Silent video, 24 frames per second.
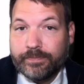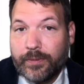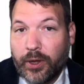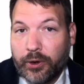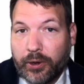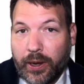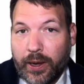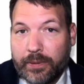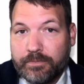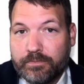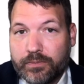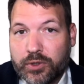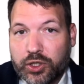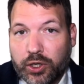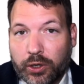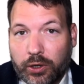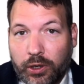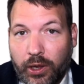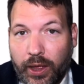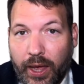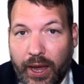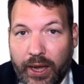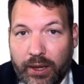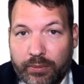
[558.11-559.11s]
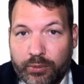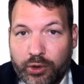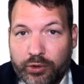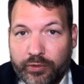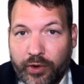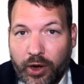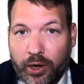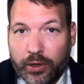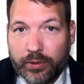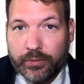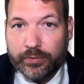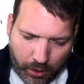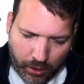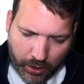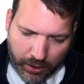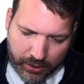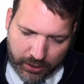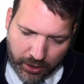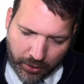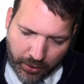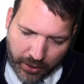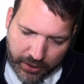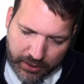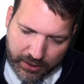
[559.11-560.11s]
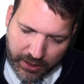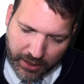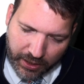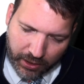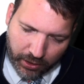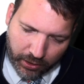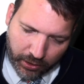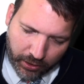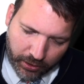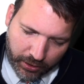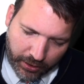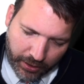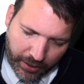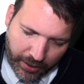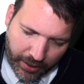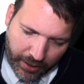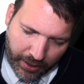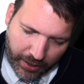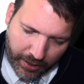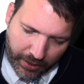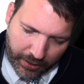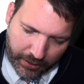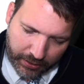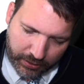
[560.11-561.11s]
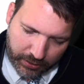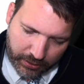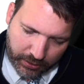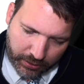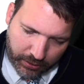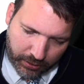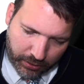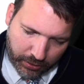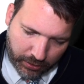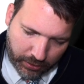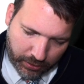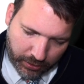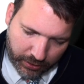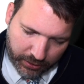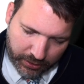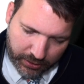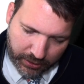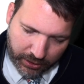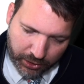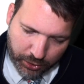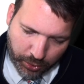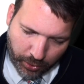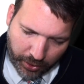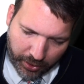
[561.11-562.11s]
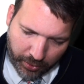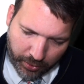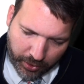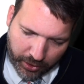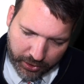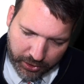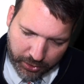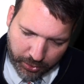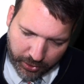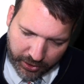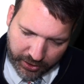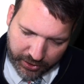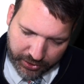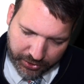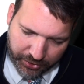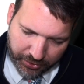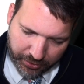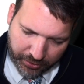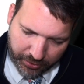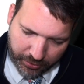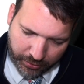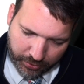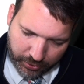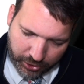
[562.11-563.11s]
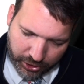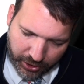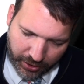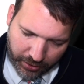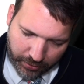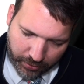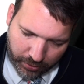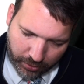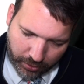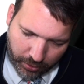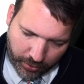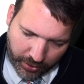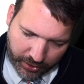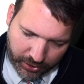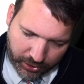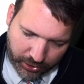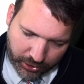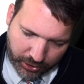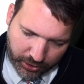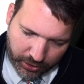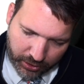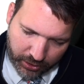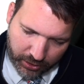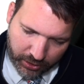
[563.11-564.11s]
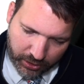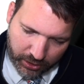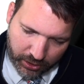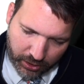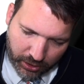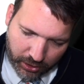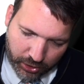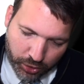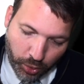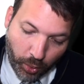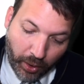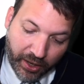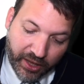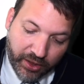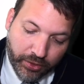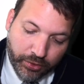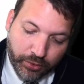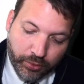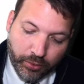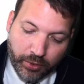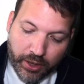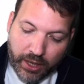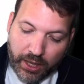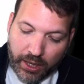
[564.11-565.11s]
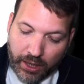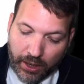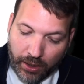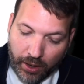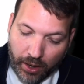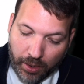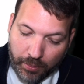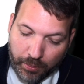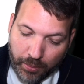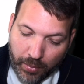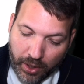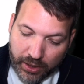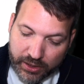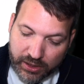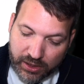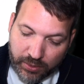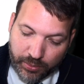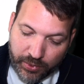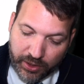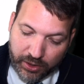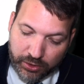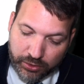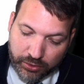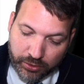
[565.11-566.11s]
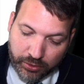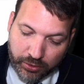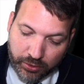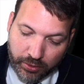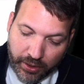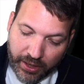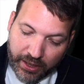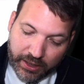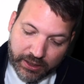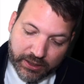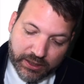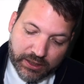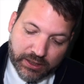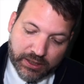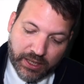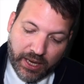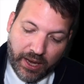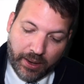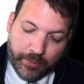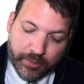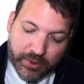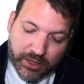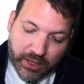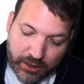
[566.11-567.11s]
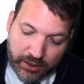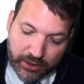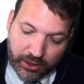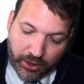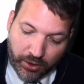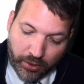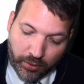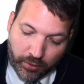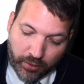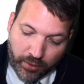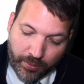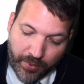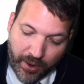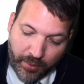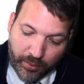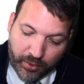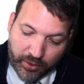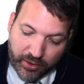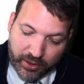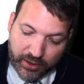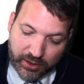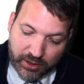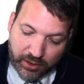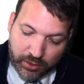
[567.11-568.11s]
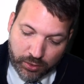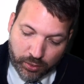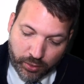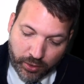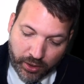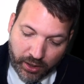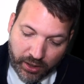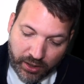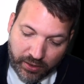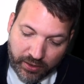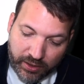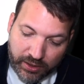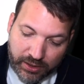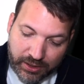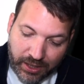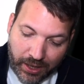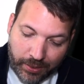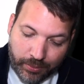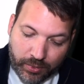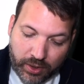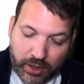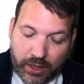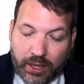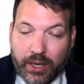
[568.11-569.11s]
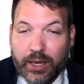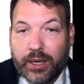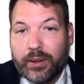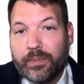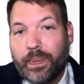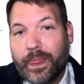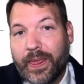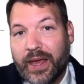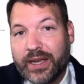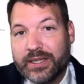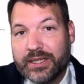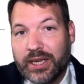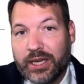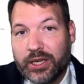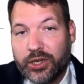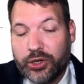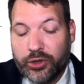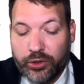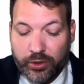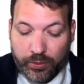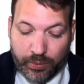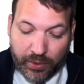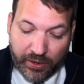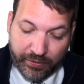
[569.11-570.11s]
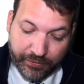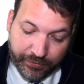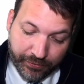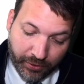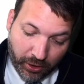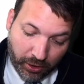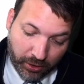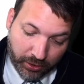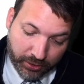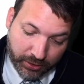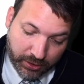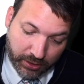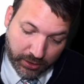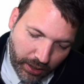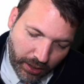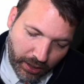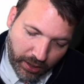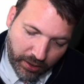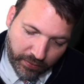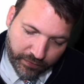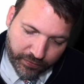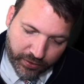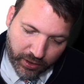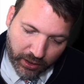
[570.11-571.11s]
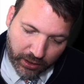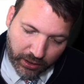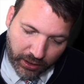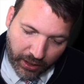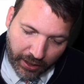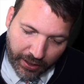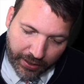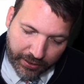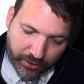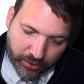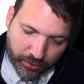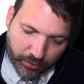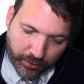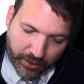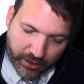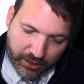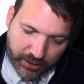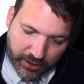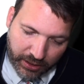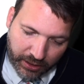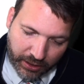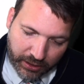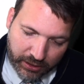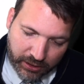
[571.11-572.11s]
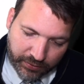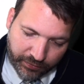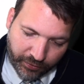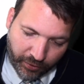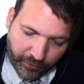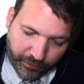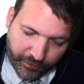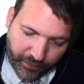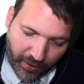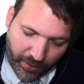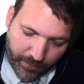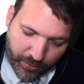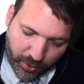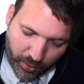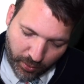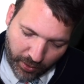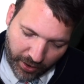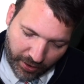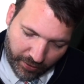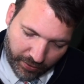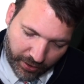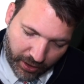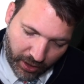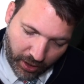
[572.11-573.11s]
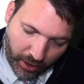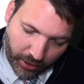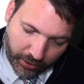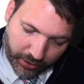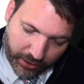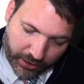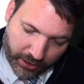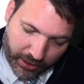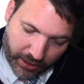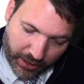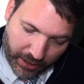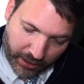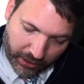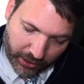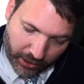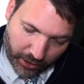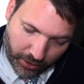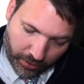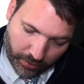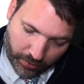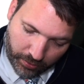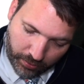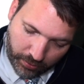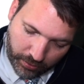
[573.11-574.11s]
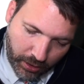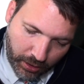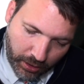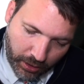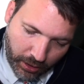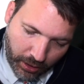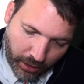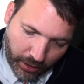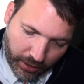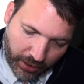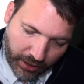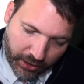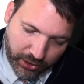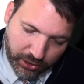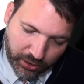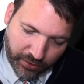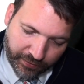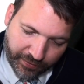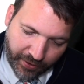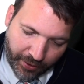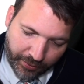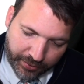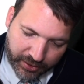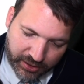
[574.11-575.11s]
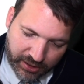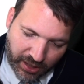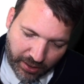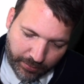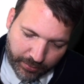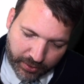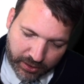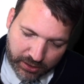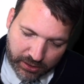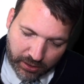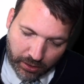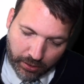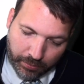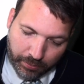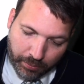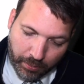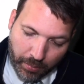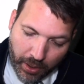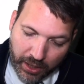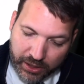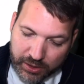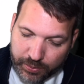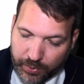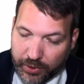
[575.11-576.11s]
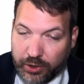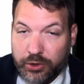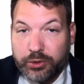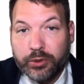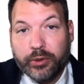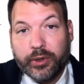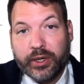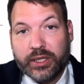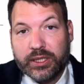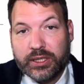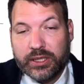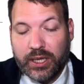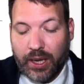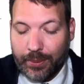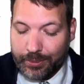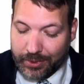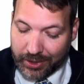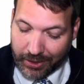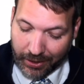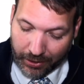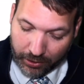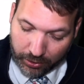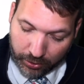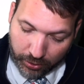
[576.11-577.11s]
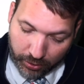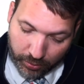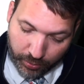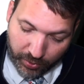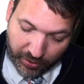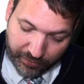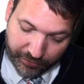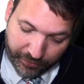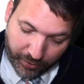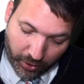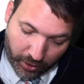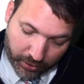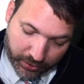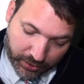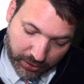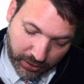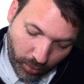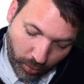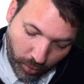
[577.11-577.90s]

Okay, circle A and move on. Let's go ahead and take a look at, let's see, 21 and 22 general questions. 23, a must be true except. So remember, this is really the same thing as a could be false. If the line three tickets for February are yellow, uh, each of the following statements must be true except, again, could be false.